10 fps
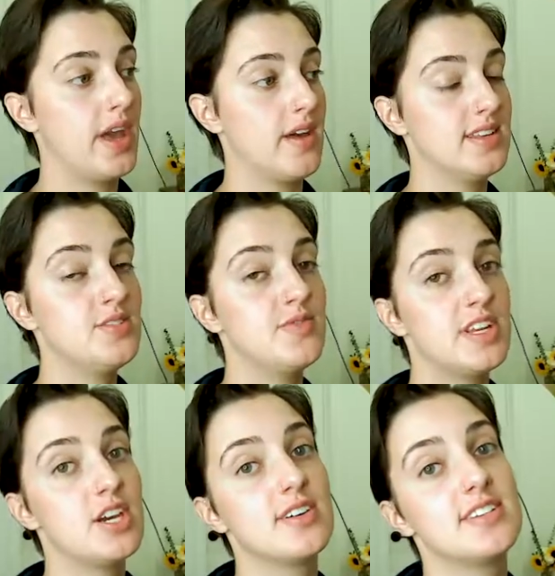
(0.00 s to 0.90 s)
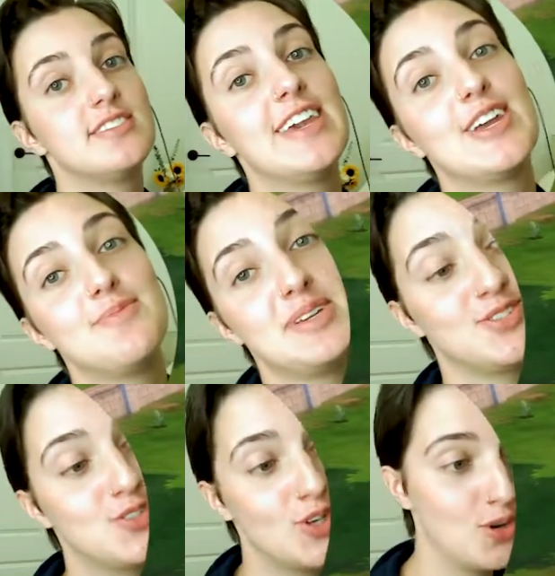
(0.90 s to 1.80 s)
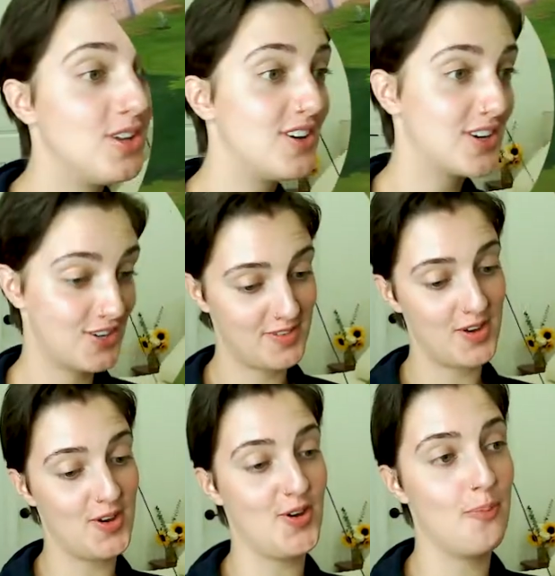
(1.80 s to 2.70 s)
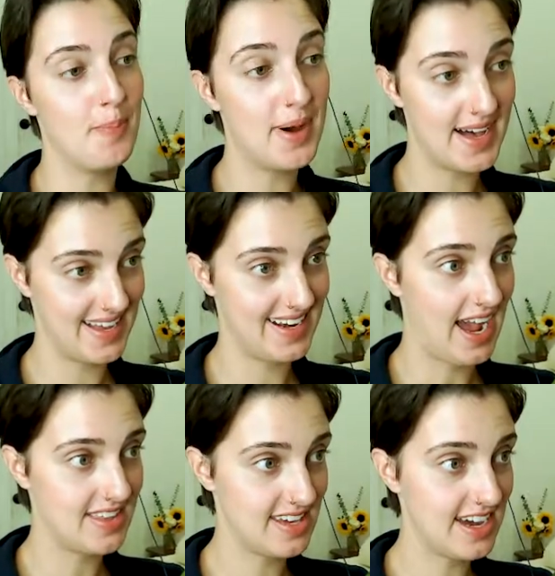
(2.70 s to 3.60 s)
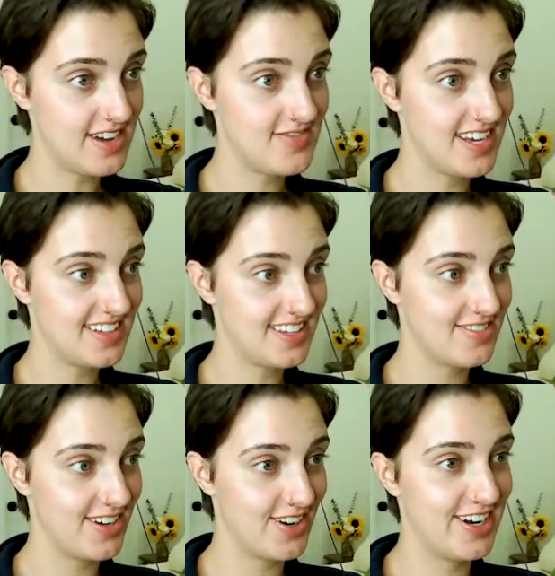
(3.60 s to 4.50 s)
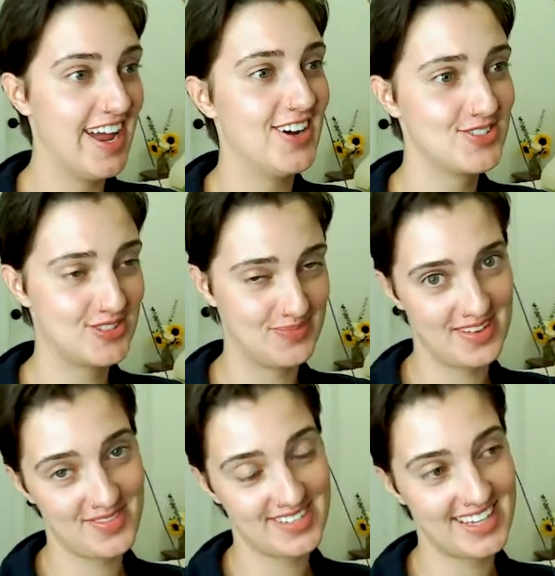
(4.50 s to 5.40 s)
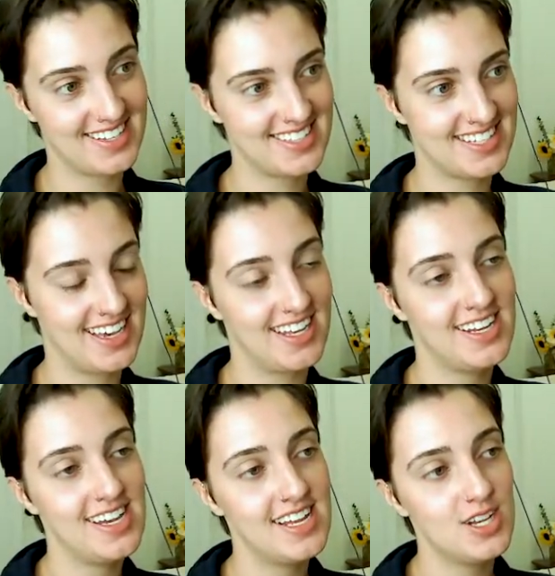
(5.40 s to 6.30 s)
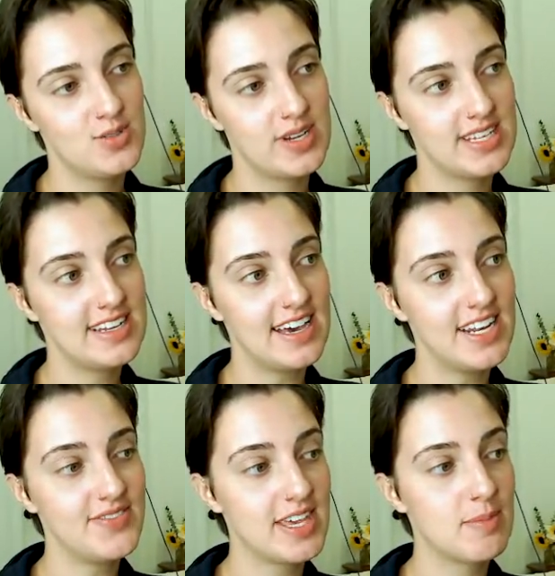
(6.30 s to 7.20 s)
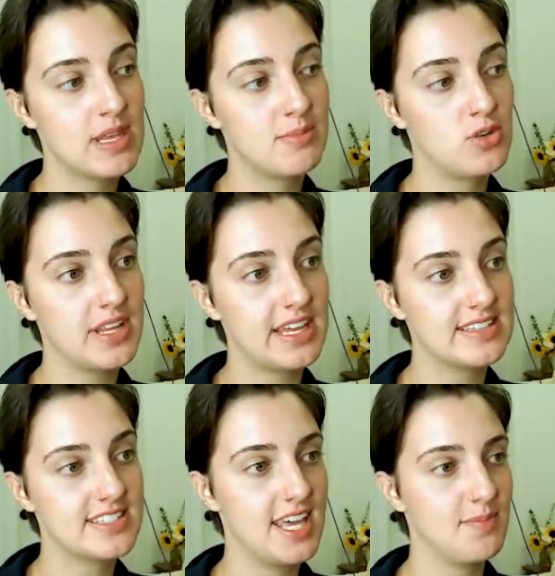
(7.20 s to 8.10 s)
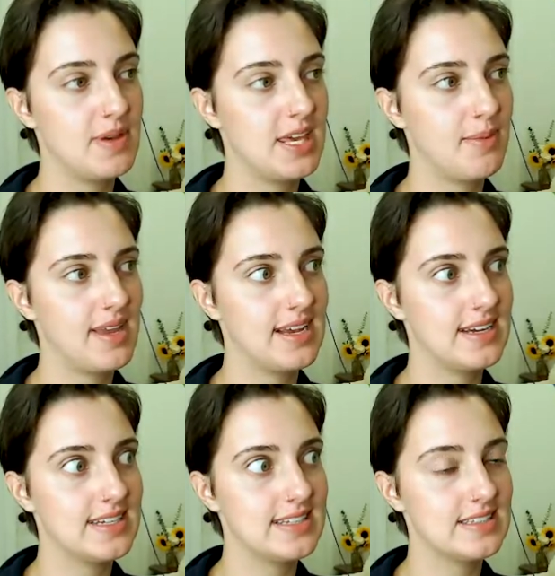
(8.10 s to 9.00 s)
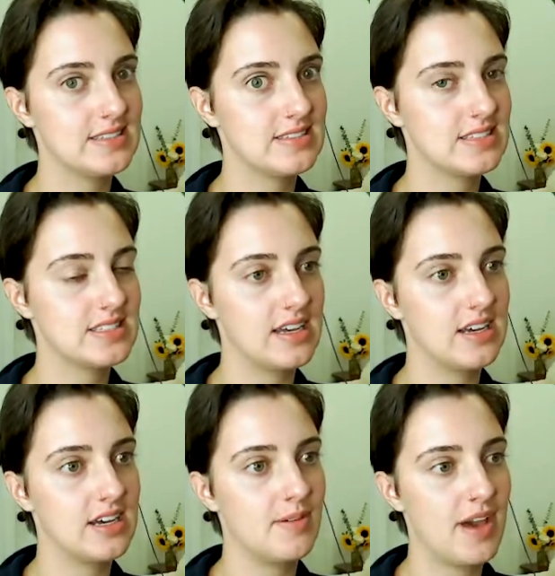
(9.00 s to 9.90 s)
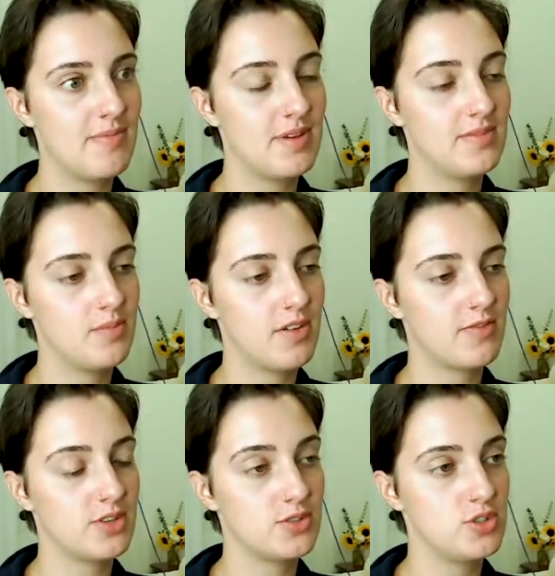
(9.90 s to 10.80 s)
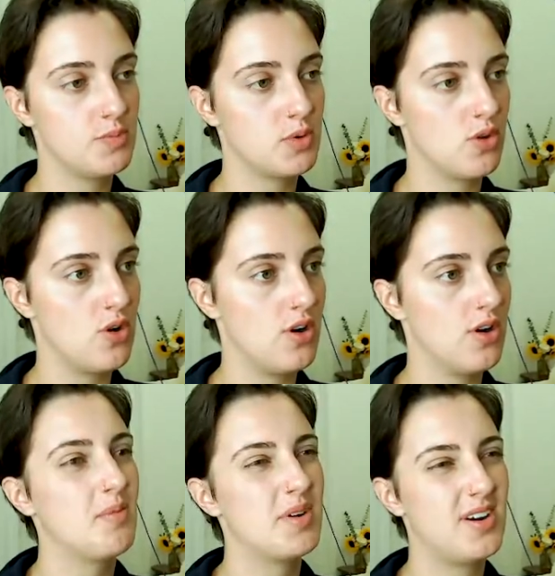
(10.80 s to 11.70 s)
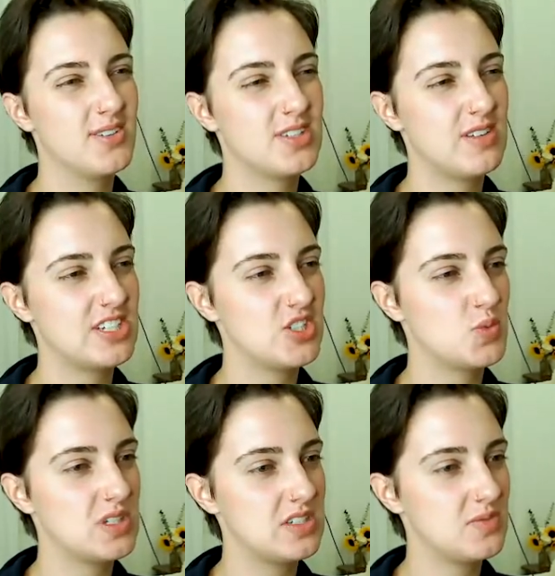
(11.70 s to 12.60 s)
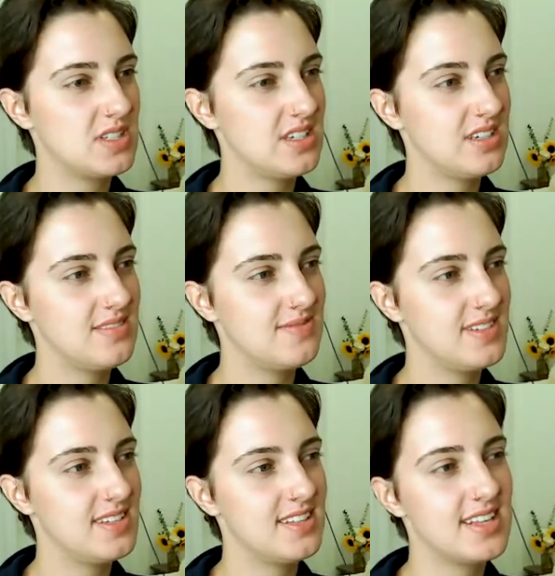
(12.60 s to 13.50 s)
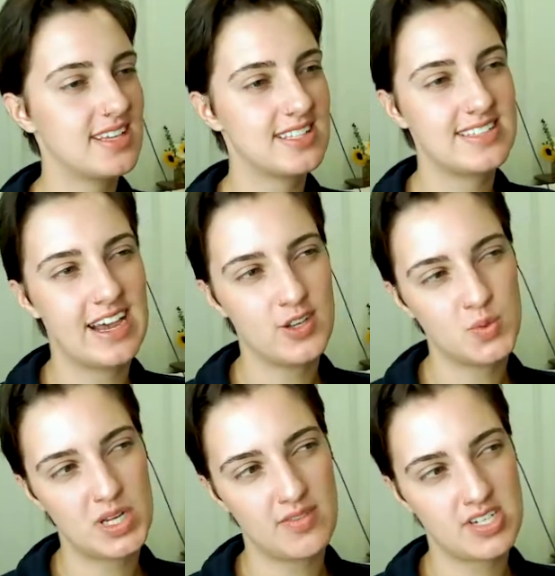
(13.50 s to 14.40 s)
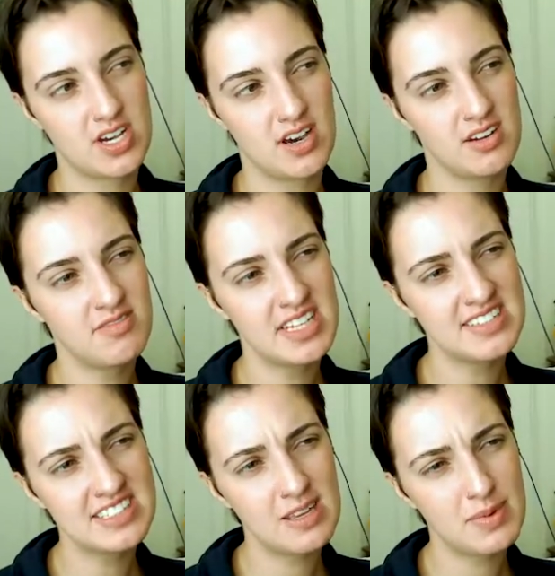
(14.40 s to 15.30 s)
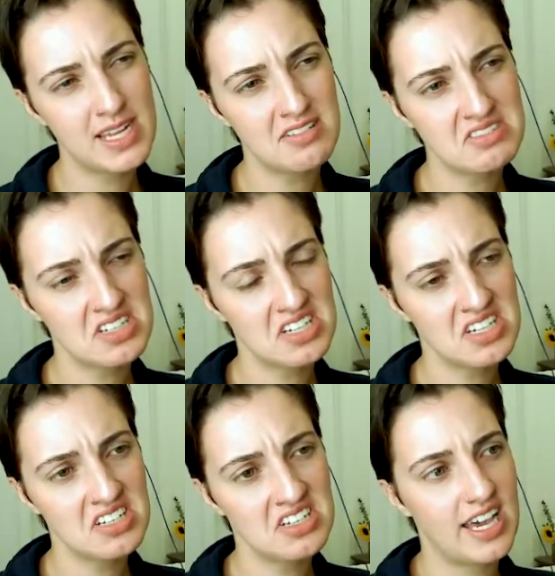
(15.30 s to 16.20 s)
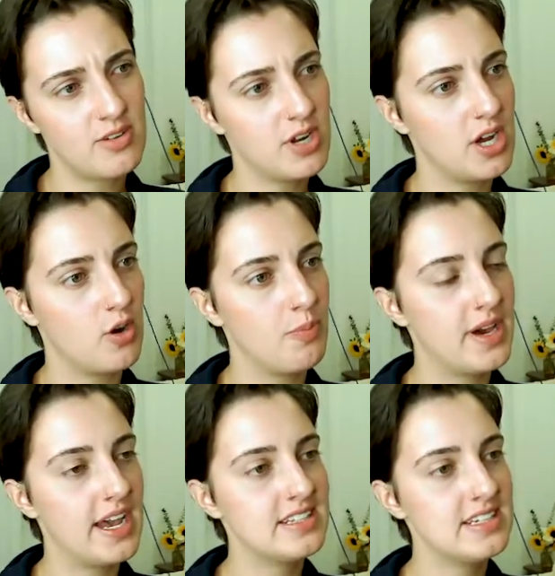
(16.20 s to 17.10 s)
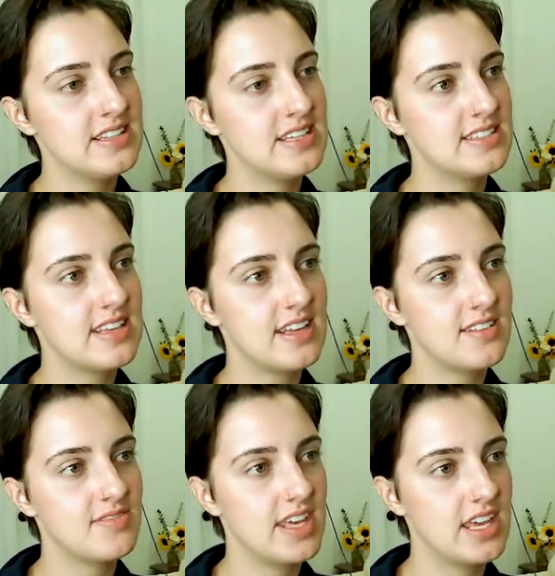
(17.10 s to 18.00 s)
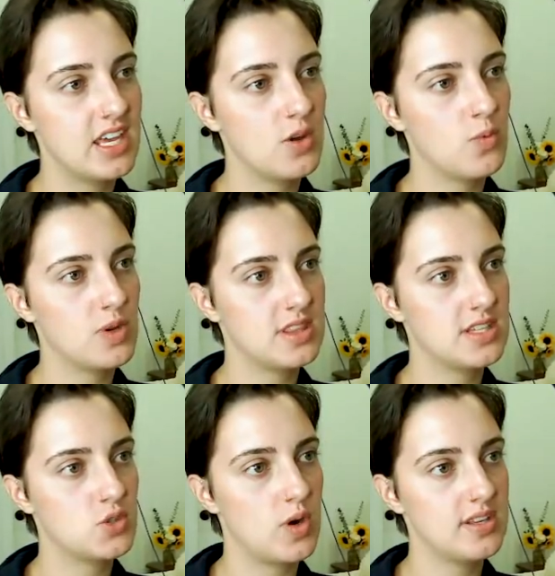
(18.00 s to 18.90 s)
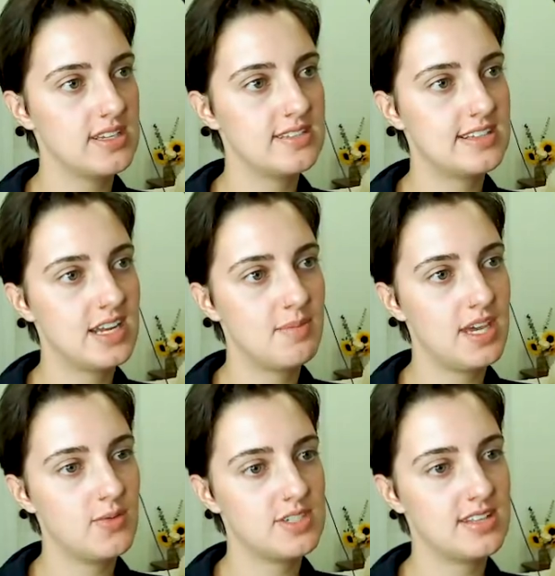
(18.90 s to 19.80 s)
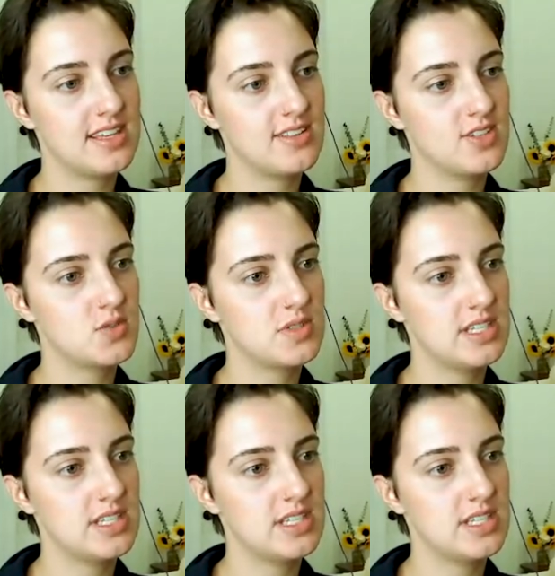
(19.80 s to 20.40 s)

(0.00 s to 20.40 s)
this video has taken me so long to film, but I think I finally figured out something for the outside. So I did kind of like minimal landscaping because I've been filming for super long, but also I just wasn't really feeling like this house would have a ton of landscaping outside. I don't know, but I did this kind of thing with the trellis that I made, which I think looks really